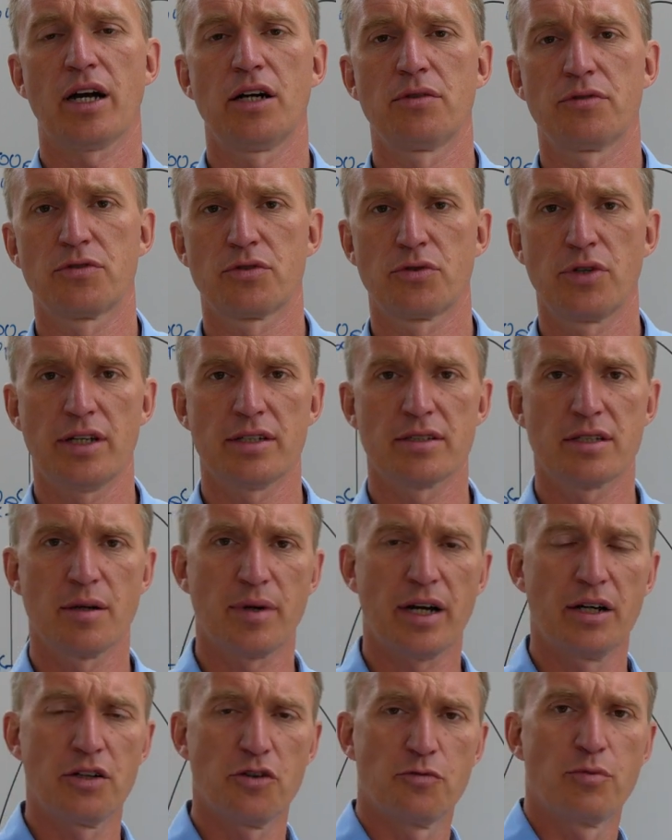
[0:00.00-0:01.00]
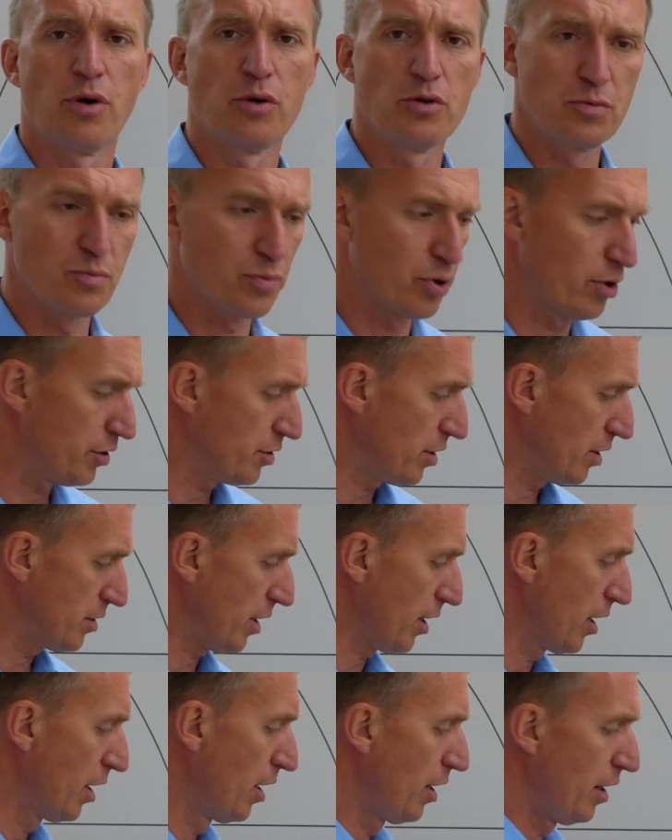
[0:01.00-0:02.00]
kind of tricks, some kind of
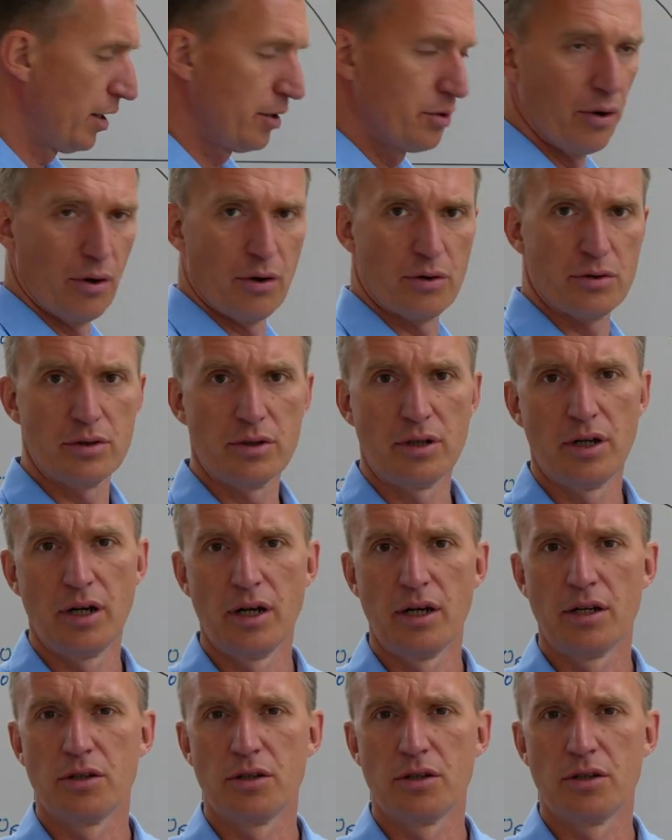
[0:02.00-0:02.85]
post-processing in order